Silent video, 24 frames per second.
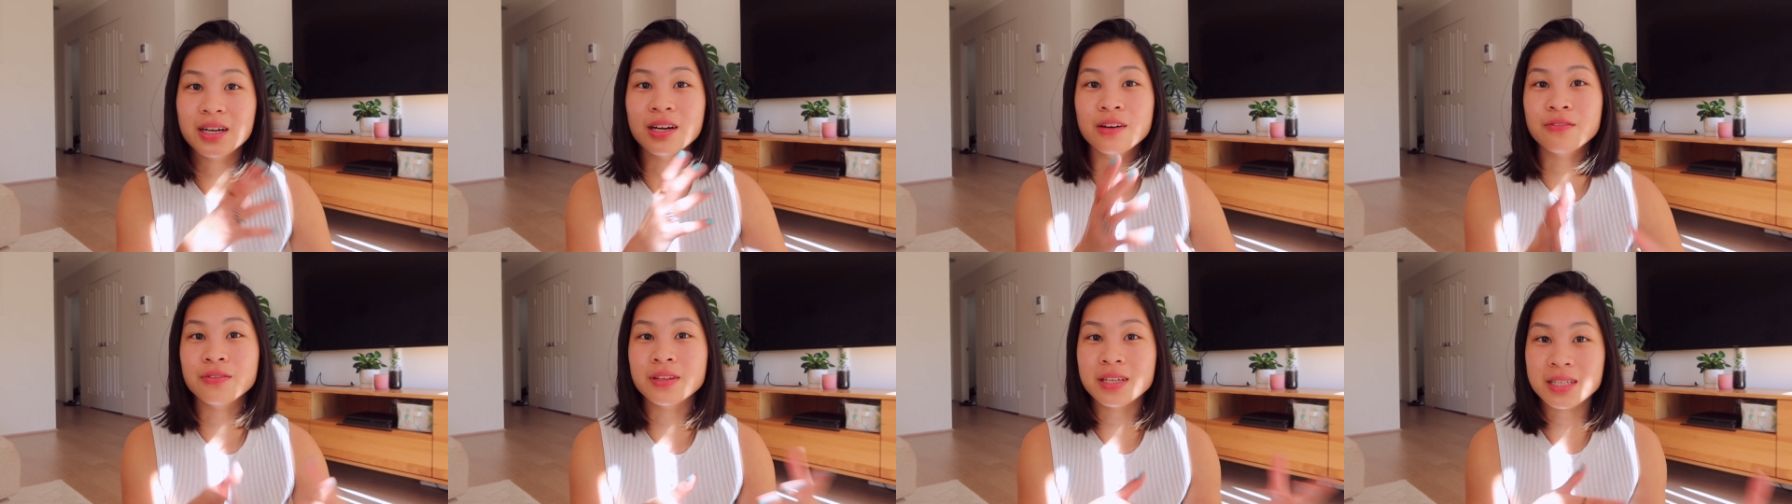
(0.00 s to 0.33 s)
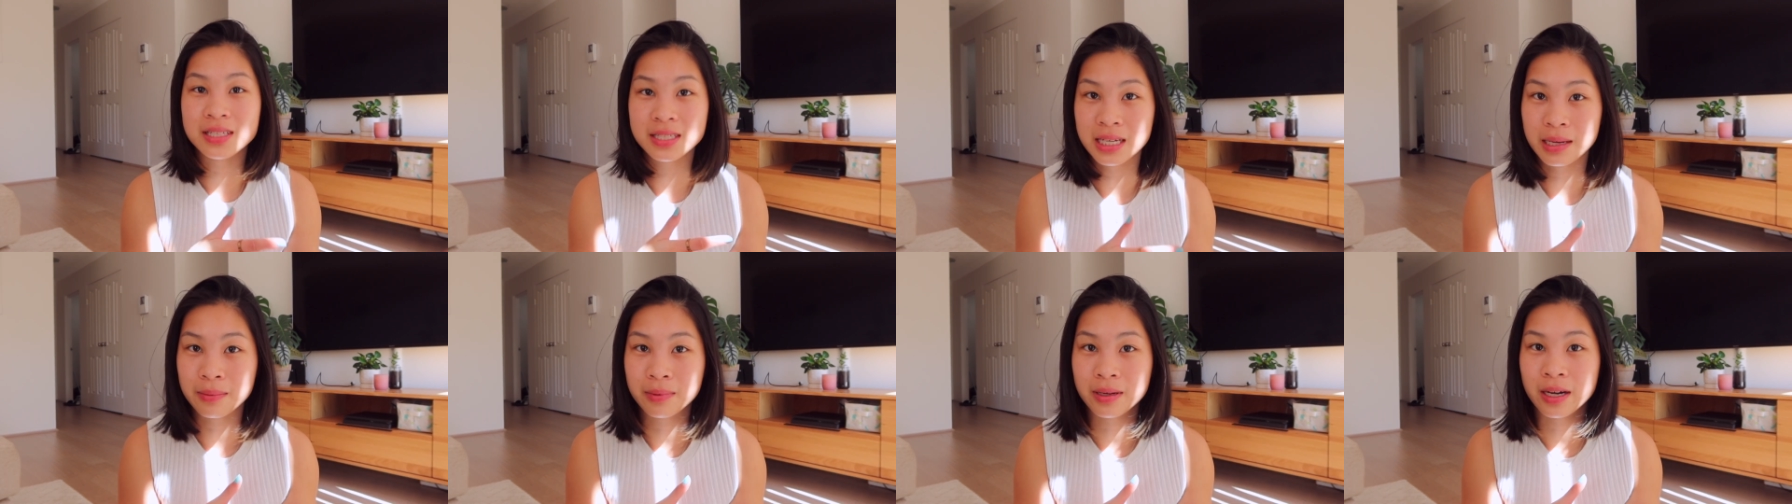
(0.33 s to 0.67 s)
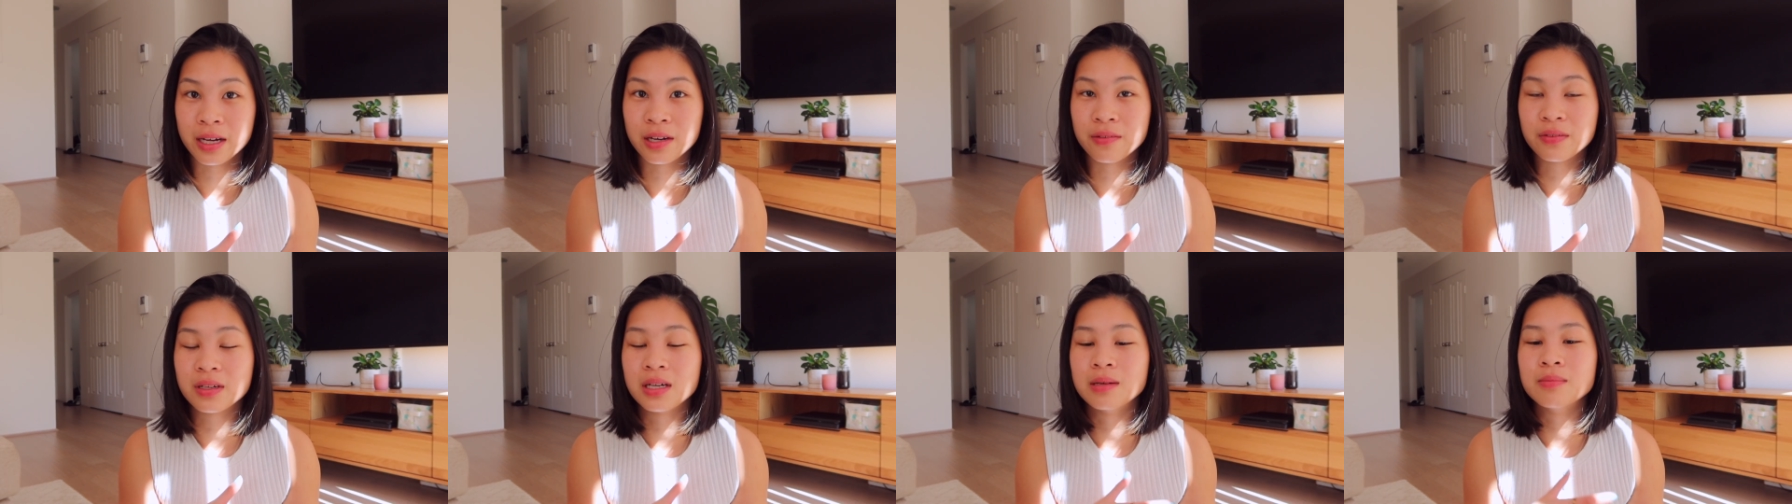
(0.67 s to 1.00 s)
of this tip
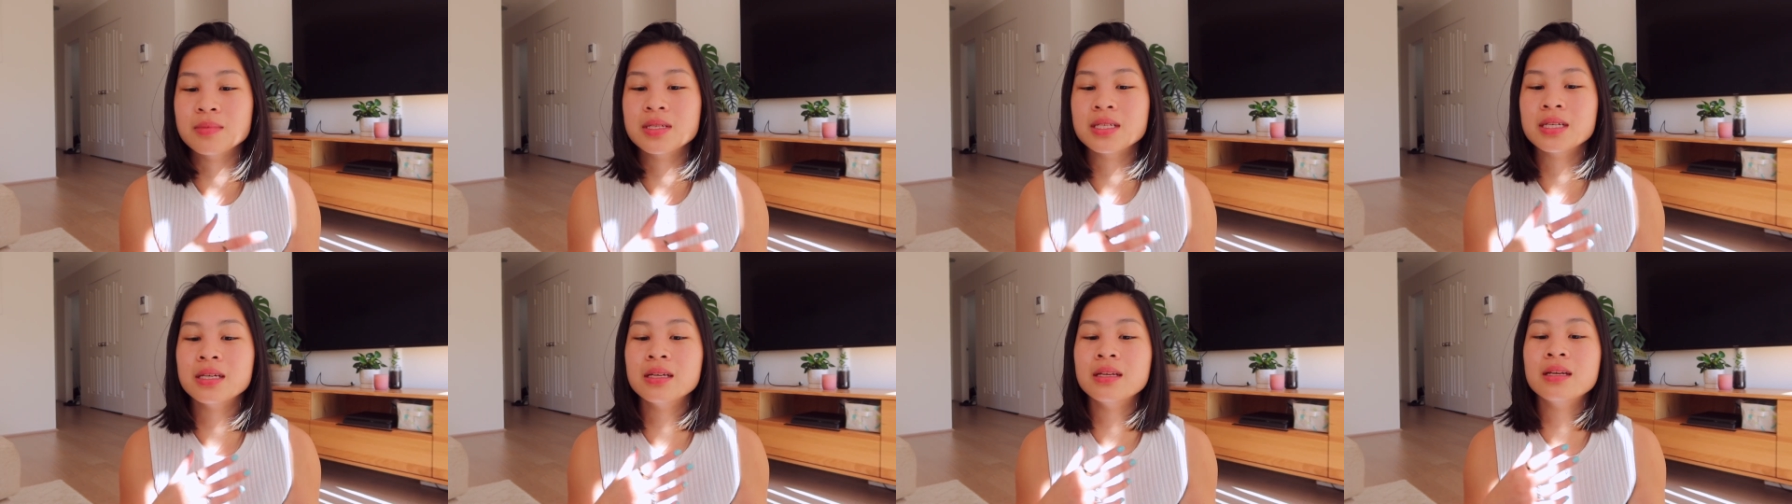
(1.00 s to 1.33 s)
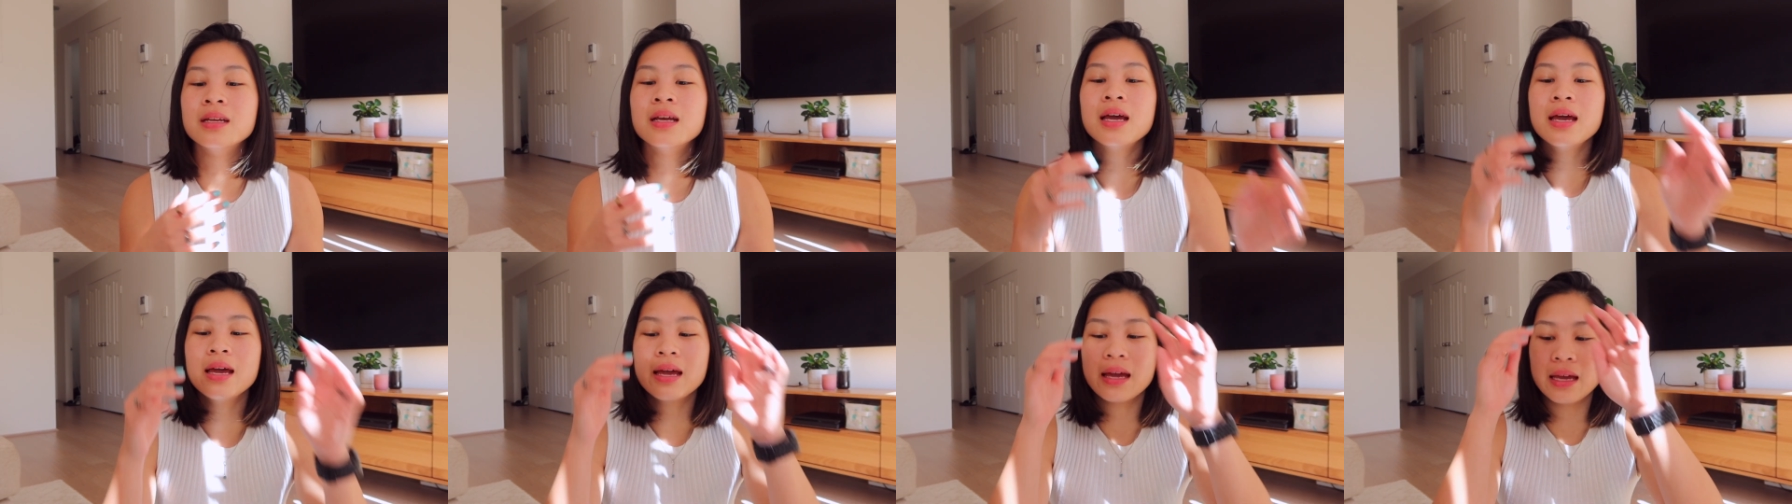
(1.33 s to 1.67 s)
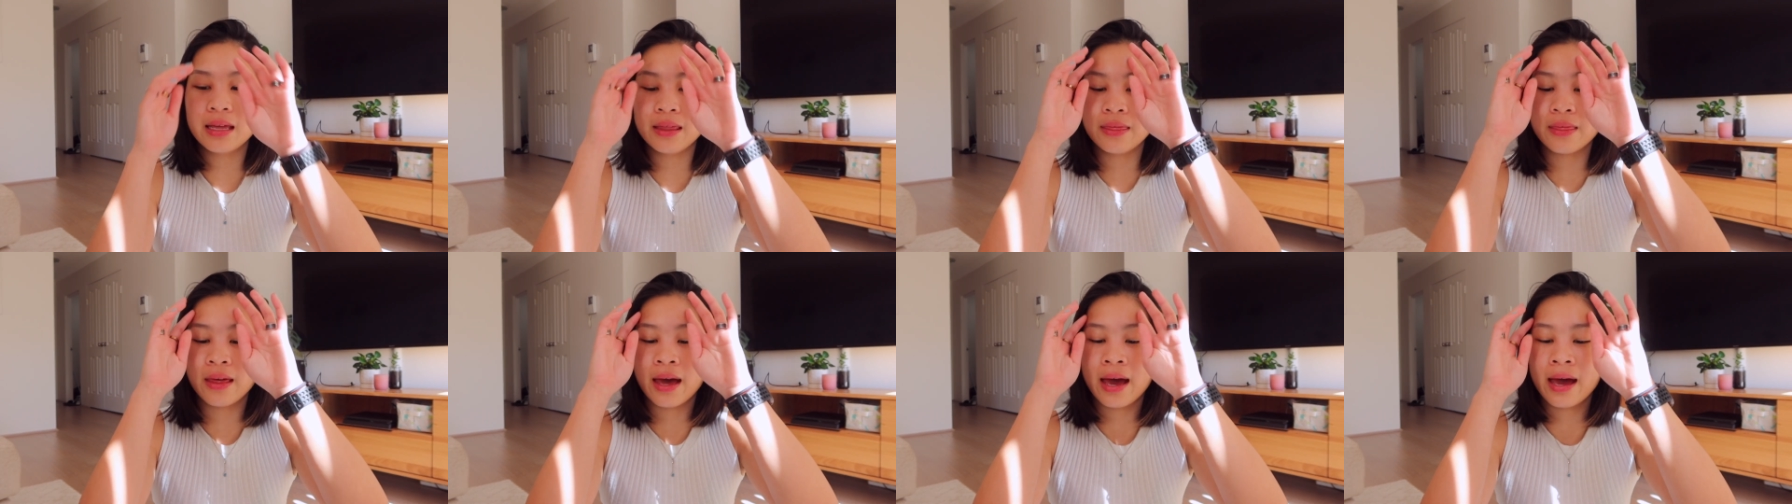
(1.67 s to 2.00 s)
kind of comes
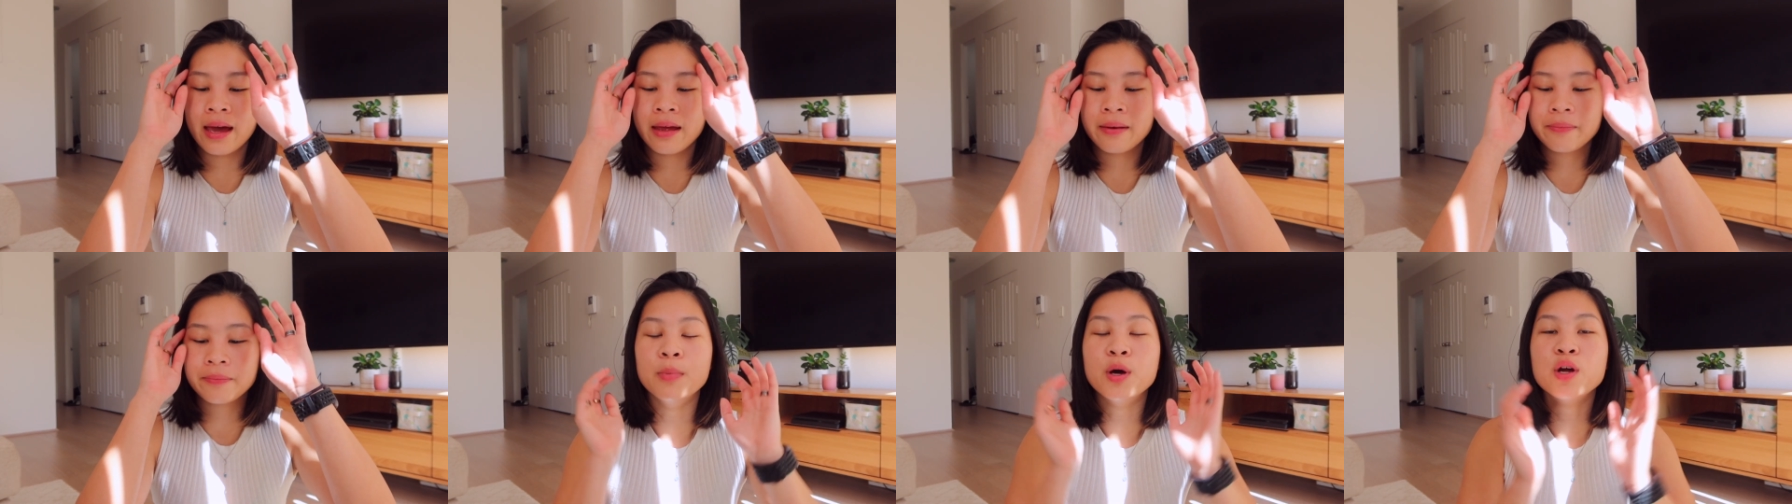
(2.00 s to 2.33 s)
in that